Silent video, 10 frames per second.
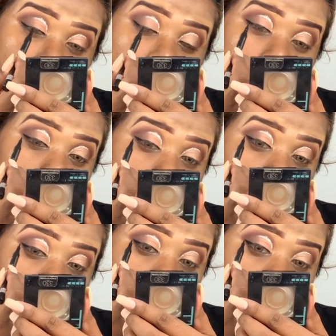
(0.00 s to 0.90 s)
I
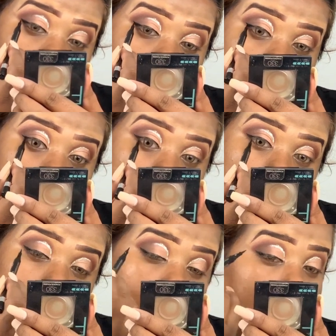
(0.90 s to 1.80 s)
loved how it actually
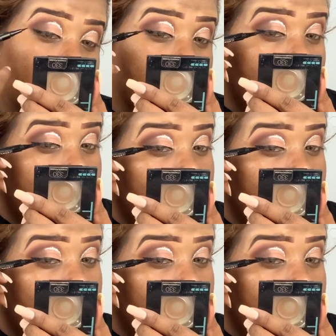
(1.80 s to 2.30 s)
turned out.